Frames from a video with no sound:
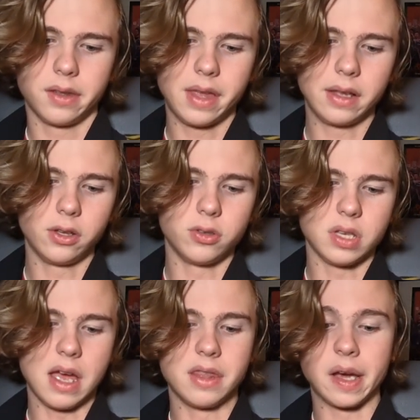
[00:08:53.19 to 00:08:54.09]
they
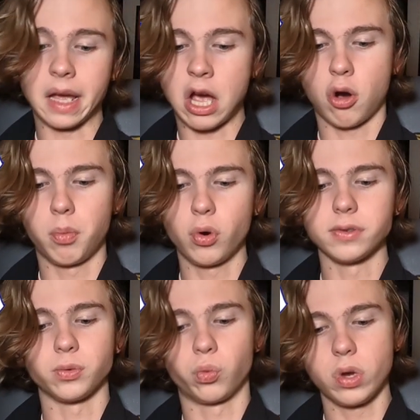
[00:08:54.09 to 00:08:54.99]
lose and the
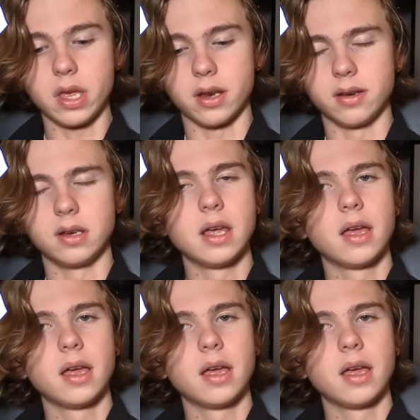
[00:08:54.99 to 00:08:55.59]
Cowboys win,